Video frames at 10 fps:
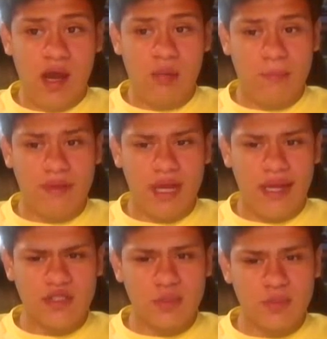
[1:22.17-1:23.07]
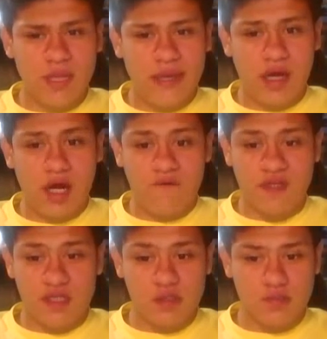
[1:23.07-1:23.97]
I actually play it
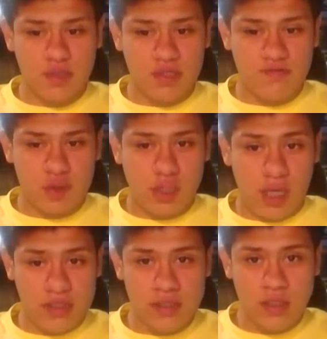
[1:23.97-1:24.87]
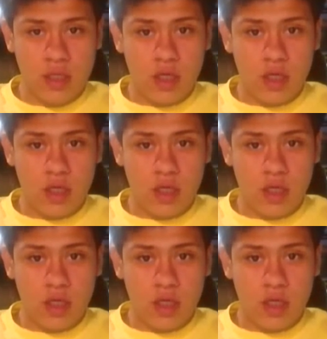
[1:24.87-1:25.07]
often, believe it or not.